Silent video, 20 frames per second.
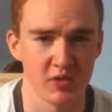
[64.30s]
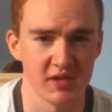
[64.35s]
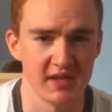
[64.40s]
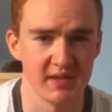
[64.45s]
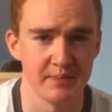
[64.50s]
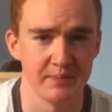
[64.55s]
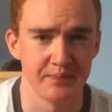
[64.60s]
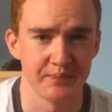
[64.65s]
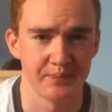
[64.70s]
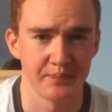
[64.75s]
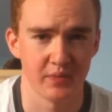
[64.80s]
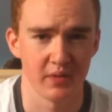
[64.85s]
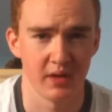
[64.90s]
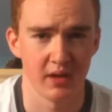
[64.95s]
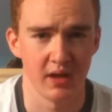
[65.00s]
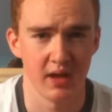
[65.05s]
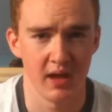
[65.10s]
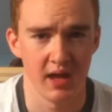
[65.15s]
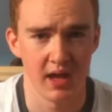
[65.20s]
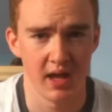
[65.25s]
and your fats.
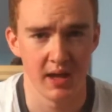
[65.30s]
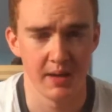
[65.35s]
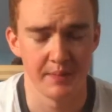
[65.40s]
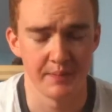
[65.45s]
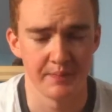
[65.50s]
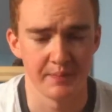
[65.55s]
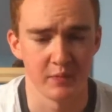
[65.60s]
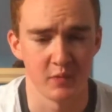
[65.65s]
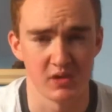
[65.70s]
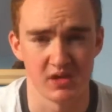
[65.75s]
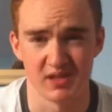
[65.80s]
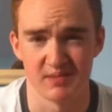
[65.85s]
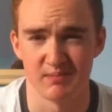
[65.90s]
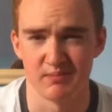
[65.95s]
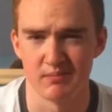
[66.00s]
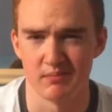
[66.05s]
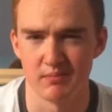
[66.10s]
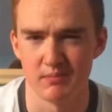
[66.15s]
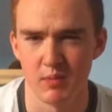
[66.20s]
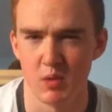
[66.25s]
So for protein,
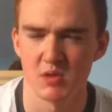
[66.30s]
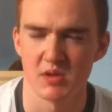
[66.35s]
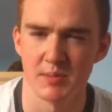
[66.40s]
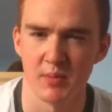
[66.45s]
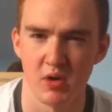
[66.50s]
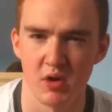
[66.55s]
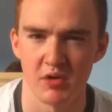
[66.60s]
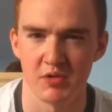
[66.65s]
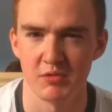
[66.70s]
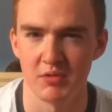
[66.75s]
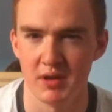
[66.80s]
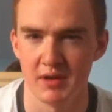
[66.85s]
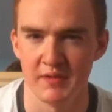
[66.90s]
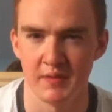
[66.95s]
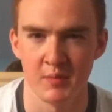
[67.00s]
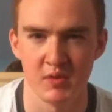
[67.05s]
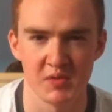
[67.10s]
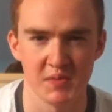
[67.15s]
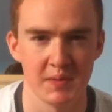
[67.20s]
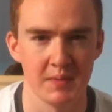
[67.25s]
which
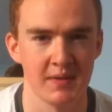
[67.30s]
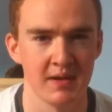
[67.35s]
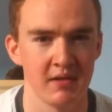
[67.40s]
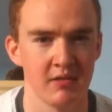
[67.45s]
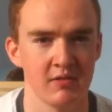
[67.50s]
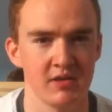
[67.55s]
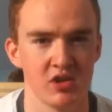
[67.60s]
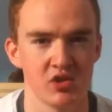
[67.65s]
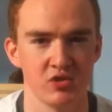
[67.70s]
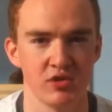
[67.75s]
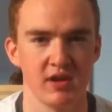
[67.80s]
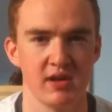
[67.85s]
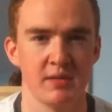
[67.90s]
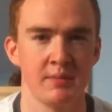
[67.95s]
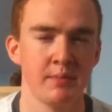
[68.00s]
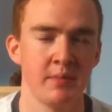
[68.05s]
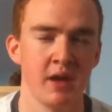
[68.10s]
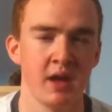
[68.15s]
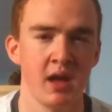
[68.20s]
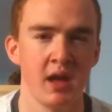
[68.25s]
is most important
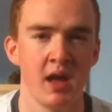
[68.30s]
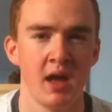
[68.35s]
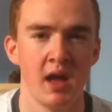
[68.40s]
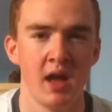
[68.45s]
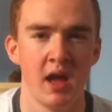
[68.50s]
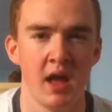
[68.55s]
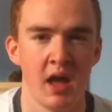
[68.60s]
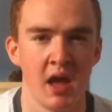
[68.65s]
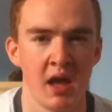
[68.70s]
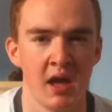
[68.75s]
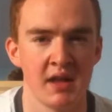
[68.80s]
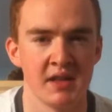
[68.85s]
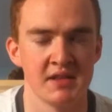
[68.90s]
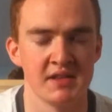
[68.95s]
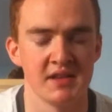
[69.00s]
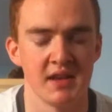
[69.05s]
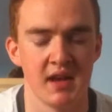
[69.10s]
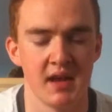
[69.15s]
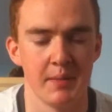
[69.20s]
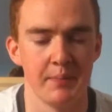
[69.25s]
really for most people that are into
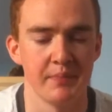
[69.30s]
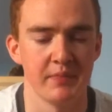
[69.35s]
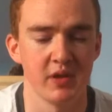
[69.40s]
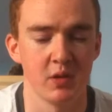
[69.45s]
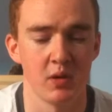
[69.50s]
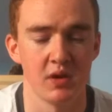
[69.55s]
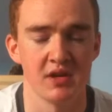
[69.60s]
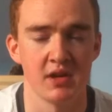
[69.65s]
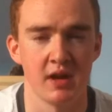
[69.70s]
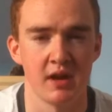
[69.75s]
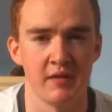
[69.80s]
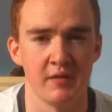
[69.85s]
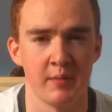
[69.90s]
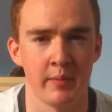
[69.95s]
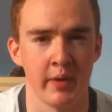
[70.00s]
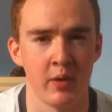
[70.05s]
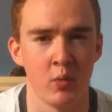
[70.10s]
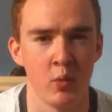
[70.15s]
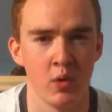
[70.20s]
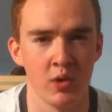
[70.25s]
training,
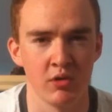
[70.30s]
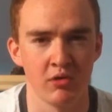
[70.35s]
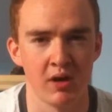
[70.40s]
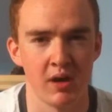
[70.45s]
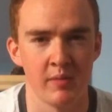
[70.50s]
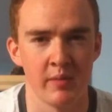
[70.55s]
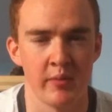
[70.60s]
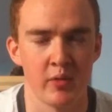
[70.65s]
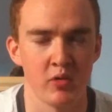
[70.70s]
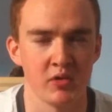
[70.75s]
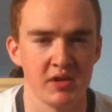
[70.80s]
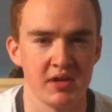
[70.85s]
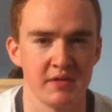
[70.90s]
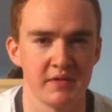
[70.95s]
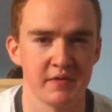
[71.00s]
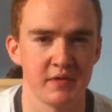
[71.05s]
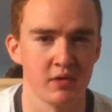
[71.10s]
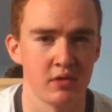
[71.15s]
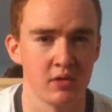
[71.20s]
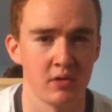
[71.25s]
it's you want to
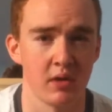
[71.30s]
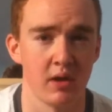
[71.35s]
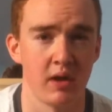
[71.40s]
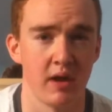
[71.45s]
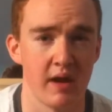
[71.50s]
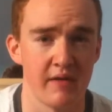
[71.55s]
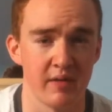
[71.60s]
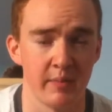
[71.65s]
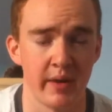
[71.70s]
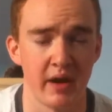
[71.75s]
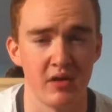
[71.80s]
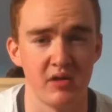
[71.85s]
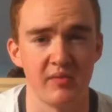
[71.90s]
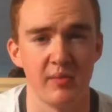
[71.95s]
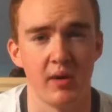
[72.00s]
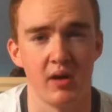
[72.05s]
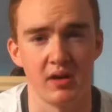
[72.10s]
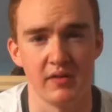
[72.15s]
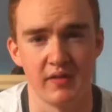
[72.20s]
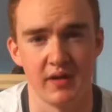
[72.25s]
have about 1 gram of
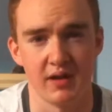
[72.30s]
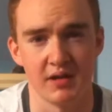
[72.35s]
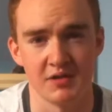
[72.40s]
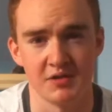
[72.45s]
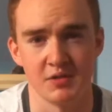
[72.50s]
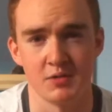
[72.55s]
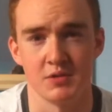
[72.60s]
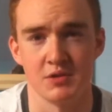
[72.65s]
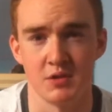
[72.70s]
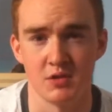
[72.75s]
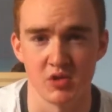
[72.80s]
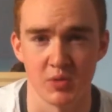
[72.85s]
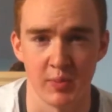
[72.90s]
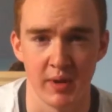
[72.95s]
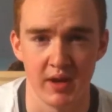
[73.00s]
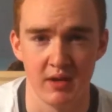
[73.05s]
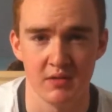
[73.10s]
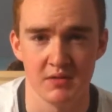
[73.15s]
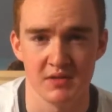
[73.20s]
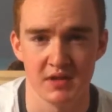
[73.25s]
protein for every
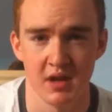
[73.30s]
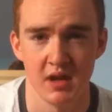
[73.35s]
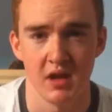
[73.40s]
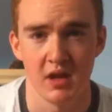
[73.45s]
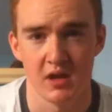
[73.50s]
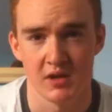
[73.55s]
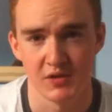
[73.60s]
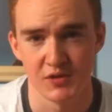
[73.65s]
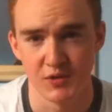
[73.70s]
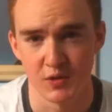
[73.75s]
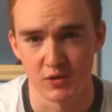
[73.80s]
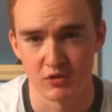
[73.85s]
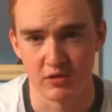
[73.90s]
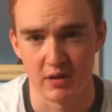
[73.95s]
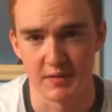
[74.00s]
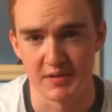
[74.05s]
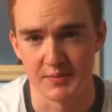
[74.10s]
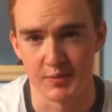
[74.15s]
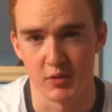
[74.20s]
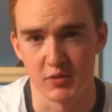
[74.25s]
pound of body fat. So
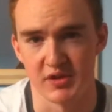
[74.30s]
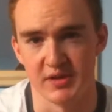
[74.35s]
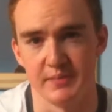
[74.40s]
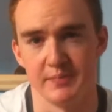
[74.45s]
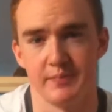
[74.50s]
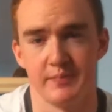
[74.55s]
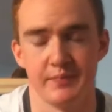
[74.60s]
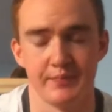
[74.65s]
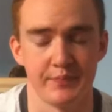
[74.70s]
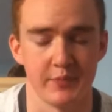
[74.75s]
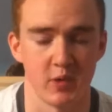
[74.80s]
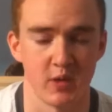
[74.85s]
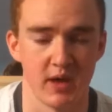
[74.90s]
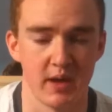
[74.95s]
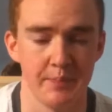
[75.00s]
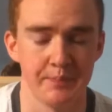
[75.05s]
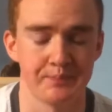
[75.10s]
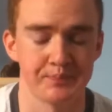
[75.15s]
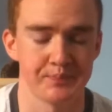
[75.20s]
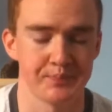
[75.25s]
200 pounds,
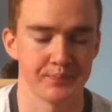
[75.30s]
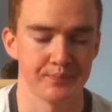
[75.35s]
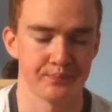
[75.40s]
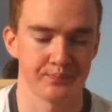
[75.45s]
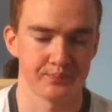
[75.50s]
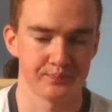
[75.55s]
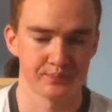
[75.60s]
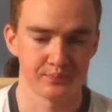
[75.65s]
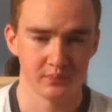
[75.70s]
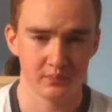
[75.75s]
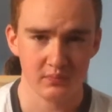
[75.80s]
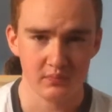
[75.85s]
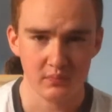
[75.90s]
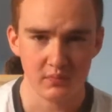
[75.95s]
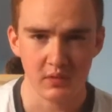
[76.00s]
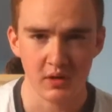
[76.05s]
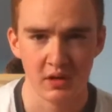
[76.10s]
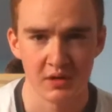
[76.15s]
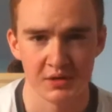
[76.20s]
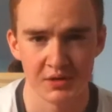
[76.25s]
200 grams of protein,
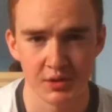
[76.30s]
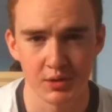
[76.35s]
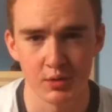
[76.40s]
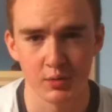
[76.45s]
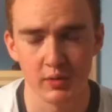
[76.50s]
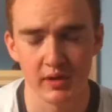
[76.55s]
okay?